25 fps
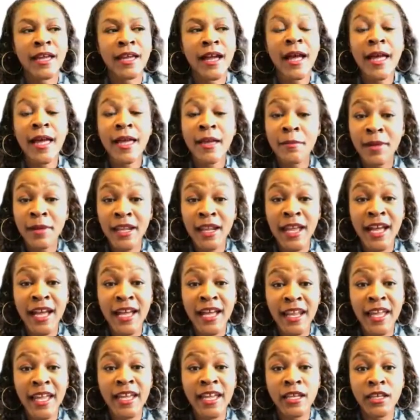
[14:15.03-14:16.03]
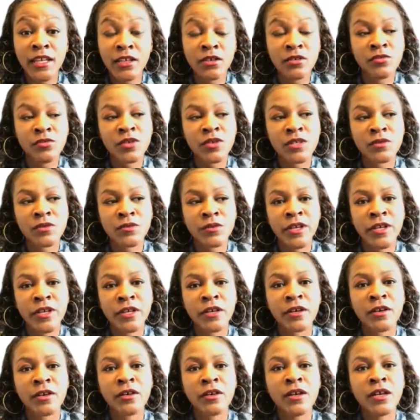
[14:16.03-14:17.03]
I am a lot like you as
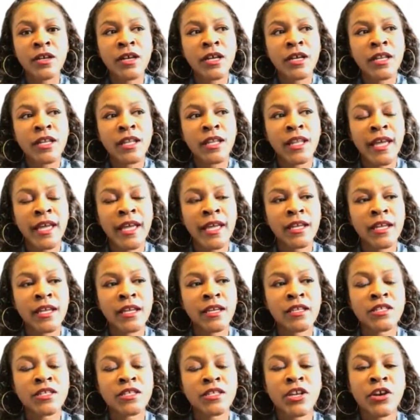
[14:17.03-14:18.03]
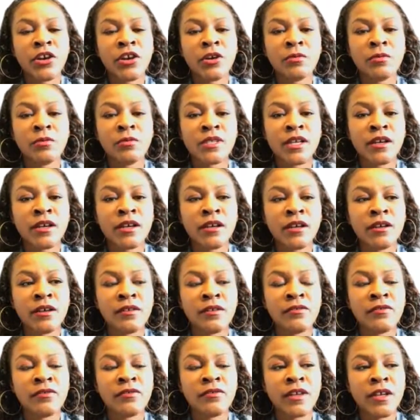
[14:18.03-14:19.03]
well. Like in terms
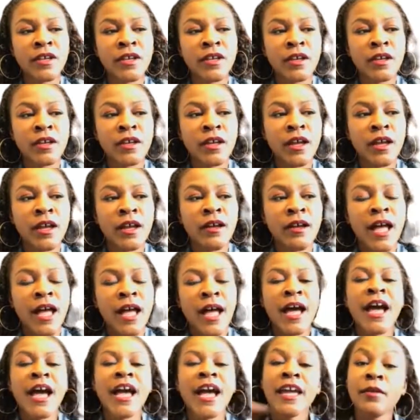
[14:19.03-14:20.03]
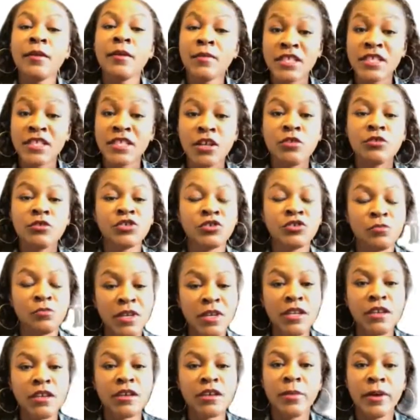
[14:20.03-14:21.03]
of, I am a social
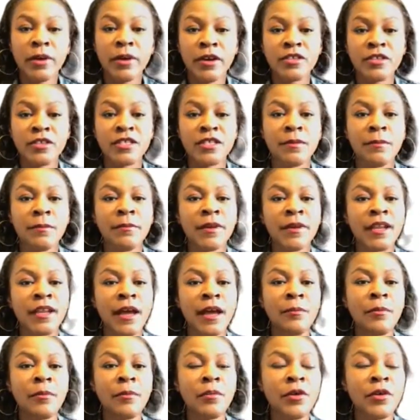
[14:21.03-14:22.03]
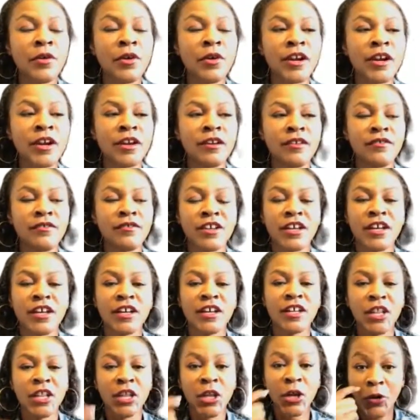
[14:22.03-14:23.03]
media person, but I'm more of
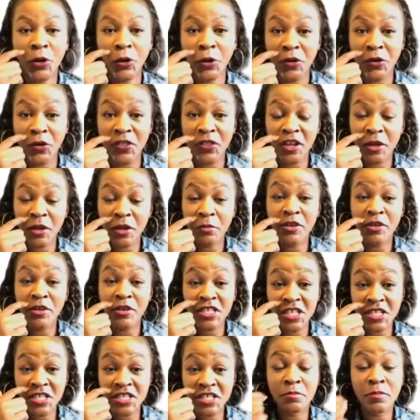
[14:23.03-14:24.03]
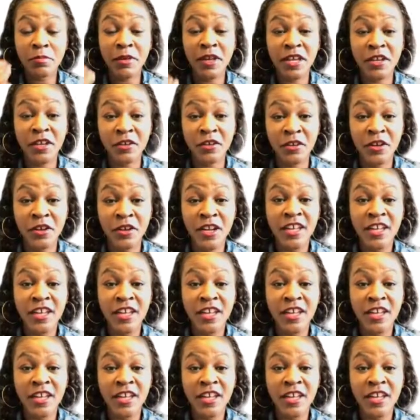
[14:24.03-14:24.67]
a lurker than a participator